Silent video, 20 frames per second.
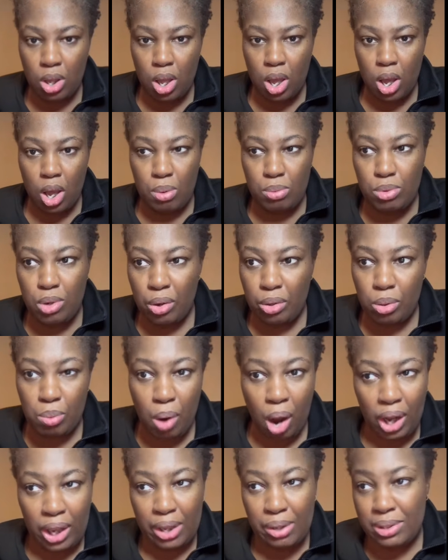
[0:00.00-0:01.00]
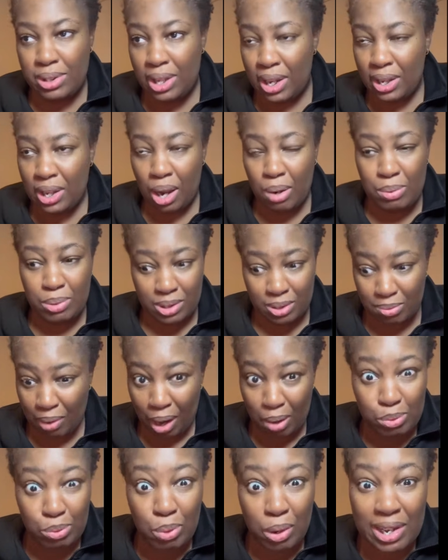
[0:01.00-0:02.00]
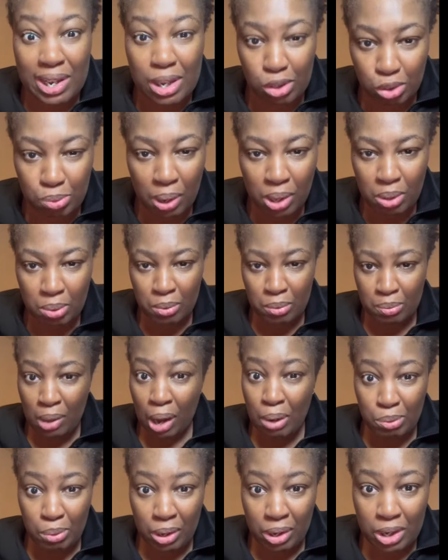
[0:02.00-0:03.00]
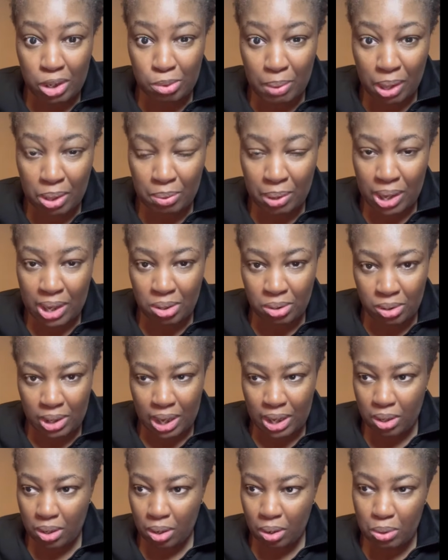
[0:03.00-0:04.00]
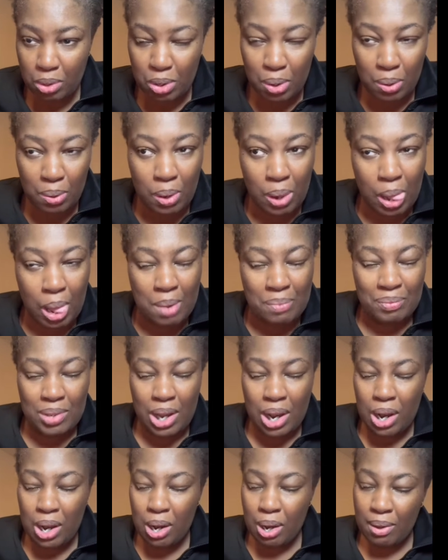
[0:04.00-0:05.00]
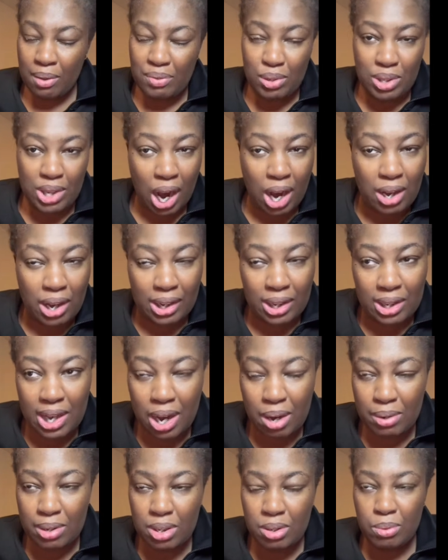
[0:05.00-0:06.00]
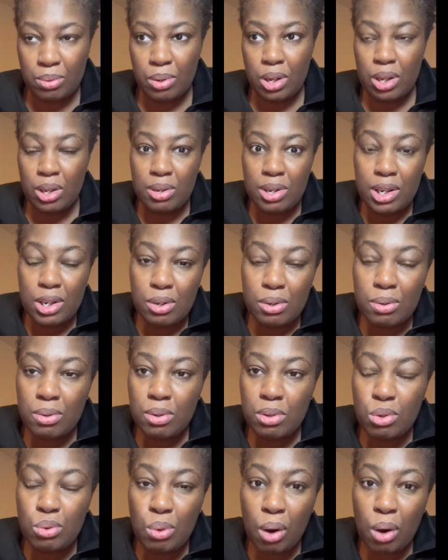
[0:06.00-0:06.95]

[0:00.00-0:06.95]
During the walk, he was like, I was wearing heels, I was wearing heels, by the way. He was like, oh, you know, if you're tired, I can carry you. Nigga, you are